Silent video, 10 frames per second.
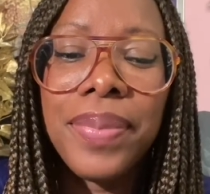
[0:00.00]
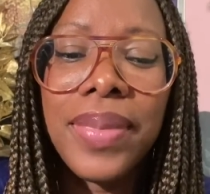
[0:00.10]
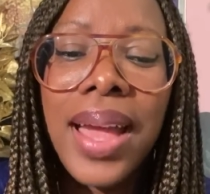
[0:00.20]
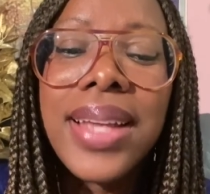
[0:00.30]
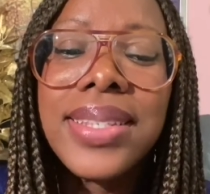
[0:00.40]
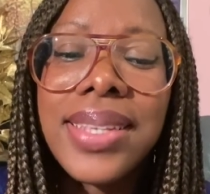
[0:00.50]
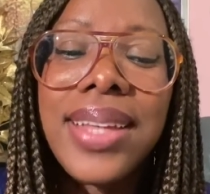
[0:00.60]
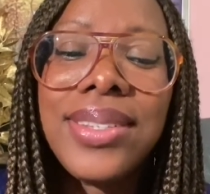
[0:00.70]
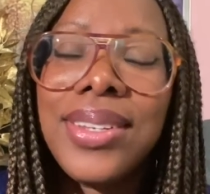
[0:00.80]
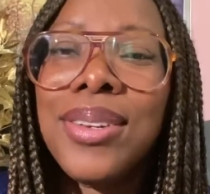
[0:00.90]
I
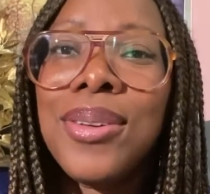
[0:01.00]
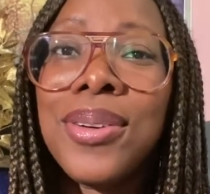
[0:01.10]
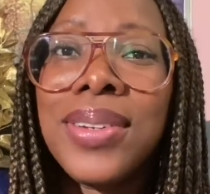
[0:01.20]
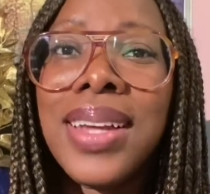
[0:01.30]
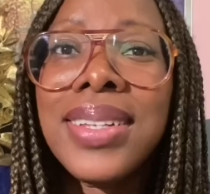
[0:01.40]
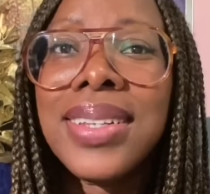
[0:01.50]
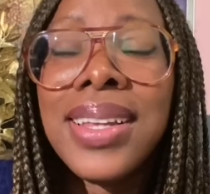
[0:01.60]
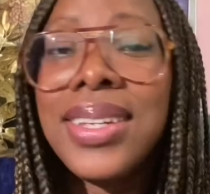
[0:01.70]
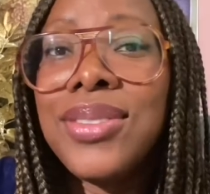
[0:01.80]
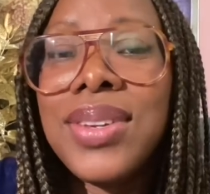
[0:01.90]
said to the Lord, I
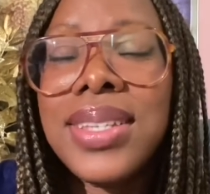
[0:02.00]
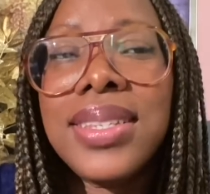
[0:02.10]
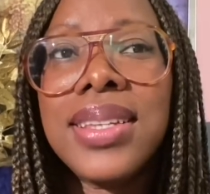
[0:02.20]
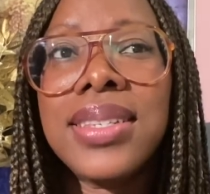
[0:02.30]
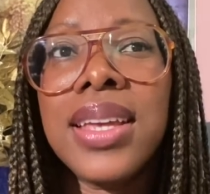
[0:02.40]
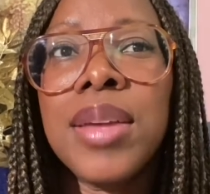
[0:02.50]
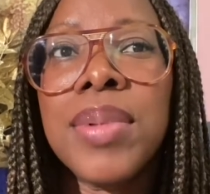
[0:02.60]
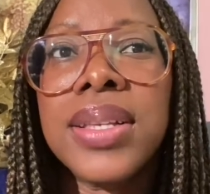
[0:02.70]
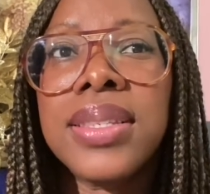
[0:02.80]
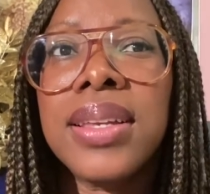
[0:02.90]
literally said to him,
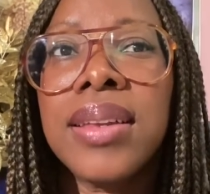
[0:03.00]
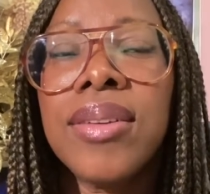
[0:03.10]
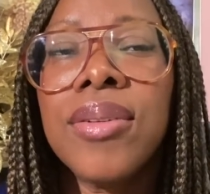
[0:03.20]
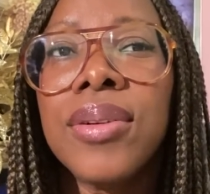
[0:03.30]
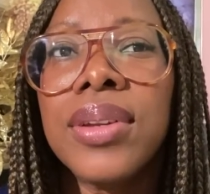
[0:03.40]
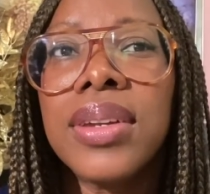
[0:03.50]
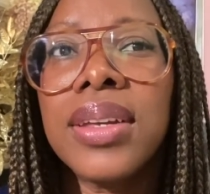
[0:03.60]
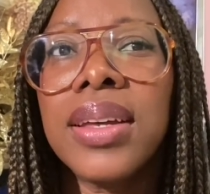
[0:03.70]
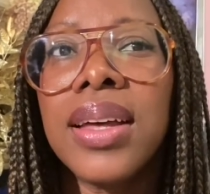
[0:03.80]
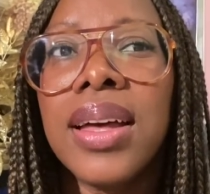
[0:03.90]
I said, Lord,
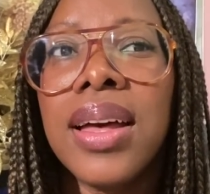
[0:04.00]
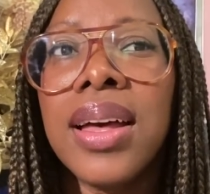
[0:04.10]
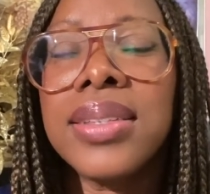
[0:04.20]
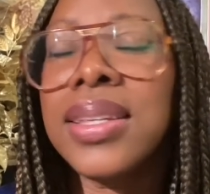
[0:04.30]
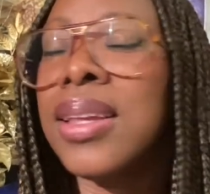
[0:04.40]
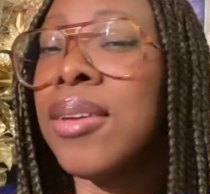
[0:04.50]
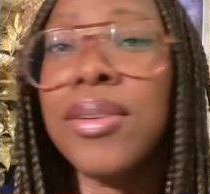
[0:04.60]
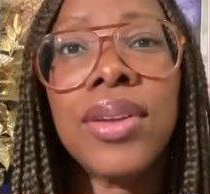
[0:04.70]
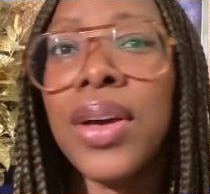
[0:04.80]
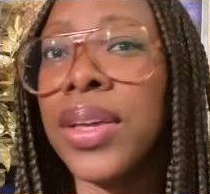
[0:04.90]
I
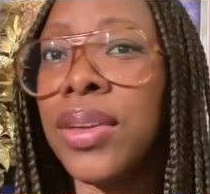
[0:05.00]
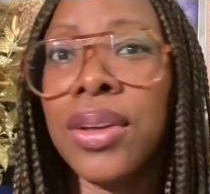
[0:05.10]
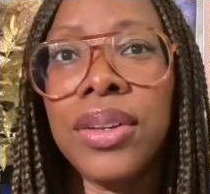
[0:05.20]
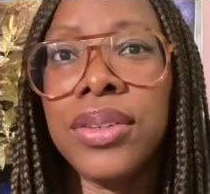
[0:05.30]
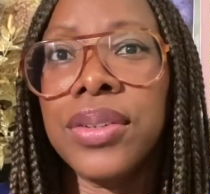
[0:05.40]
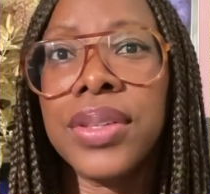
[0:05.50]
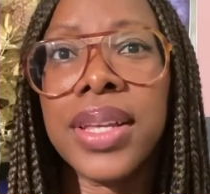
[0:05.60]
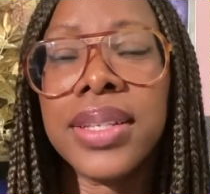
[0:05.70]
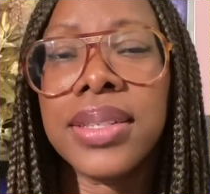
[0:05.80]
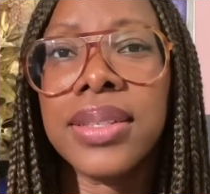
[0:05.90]
don't know how you're going to do
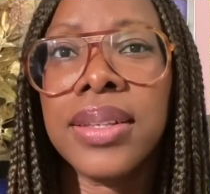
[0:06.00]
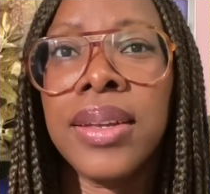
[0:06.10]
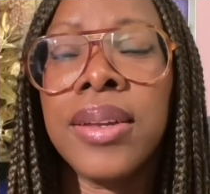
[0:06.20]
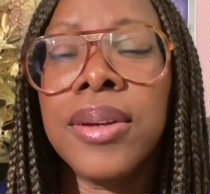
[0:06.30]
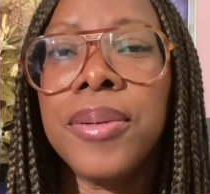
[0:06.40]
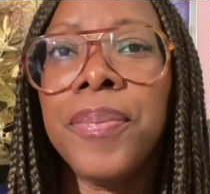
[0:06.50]
this, you know.